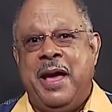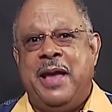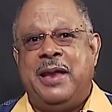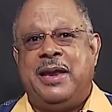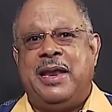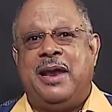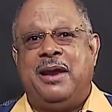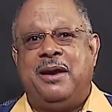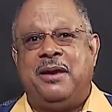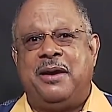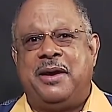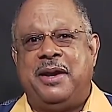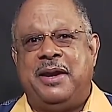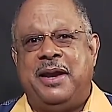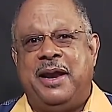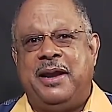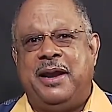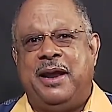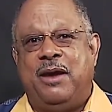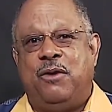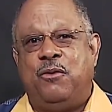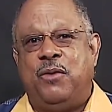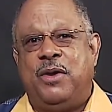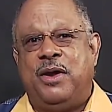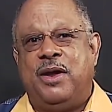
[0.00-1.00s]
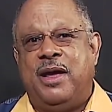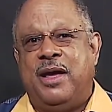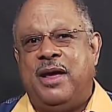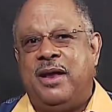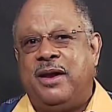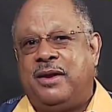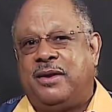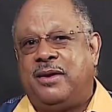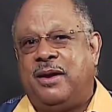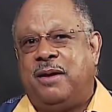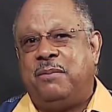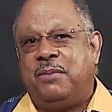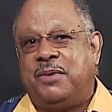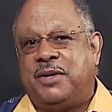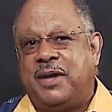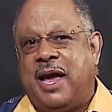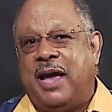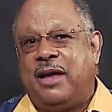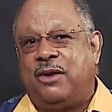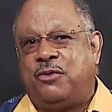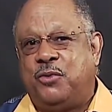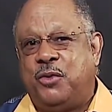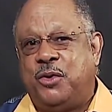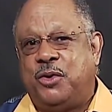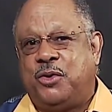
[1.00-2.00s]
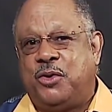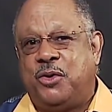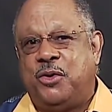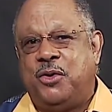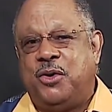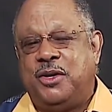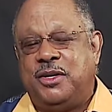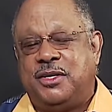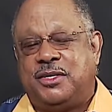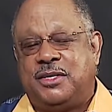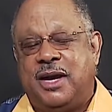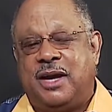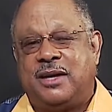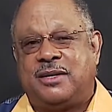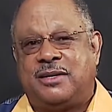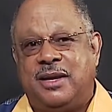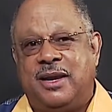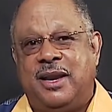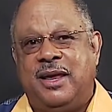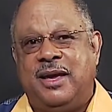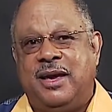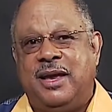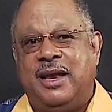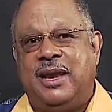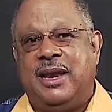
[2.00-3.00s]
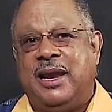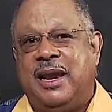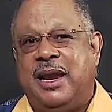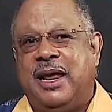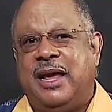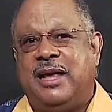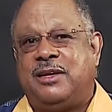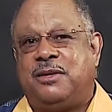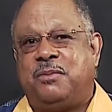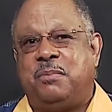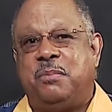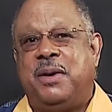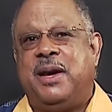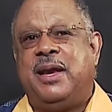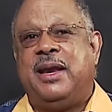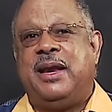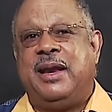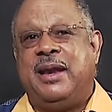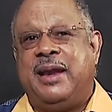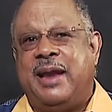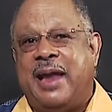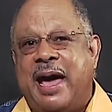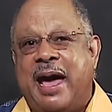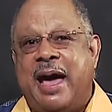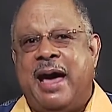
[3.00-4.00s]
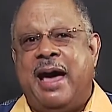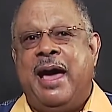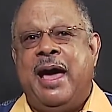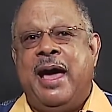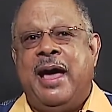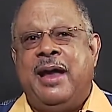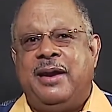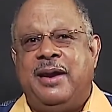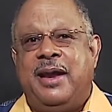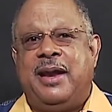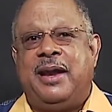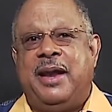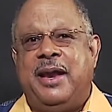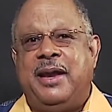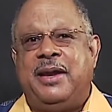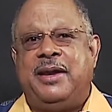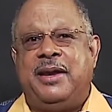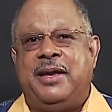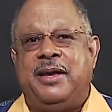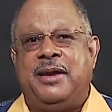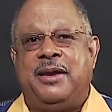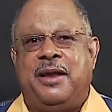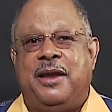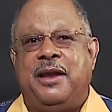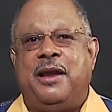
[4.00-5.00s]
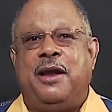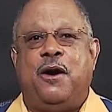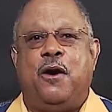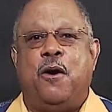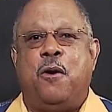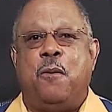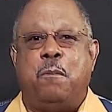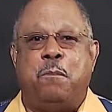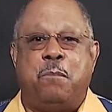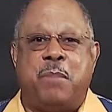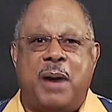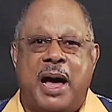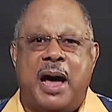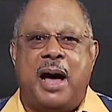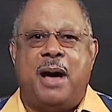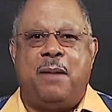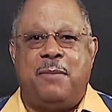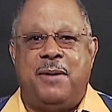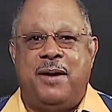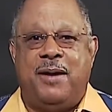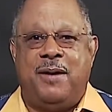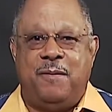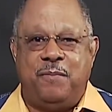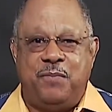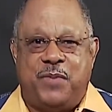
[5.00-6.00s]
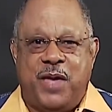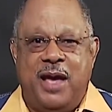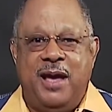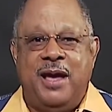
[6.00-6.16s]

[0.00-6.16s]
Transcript: They're looking at their income tax return checks and they're getting less money now than they did under Obama.